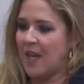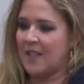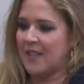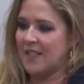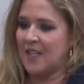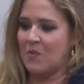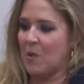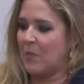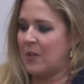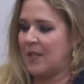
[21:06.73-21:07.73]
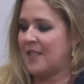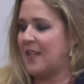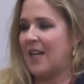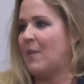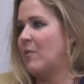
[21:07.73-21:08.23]
UK and Antigua and Barbuda is
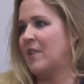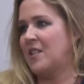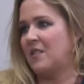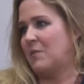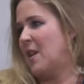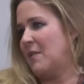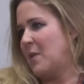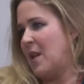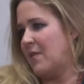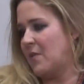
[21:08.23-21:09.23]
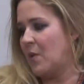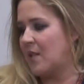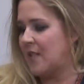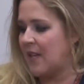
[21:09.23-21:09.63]
a collaboration. We have to work